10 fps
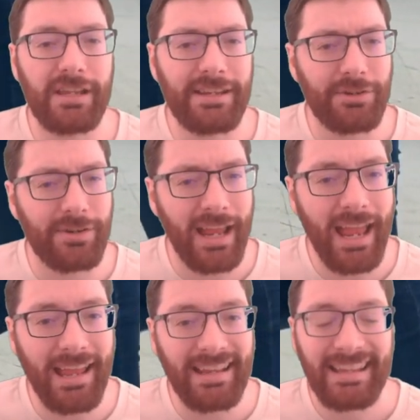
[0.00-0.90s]
in your
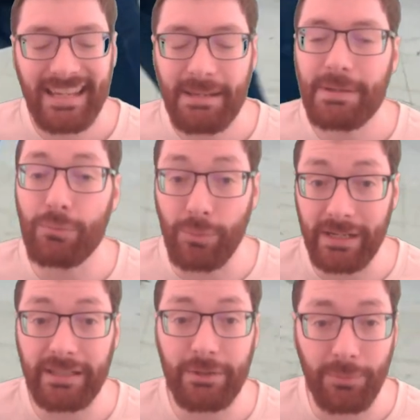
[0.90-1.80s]
head can be
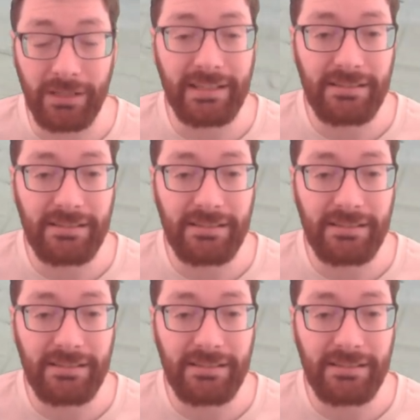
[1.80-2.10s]
really, really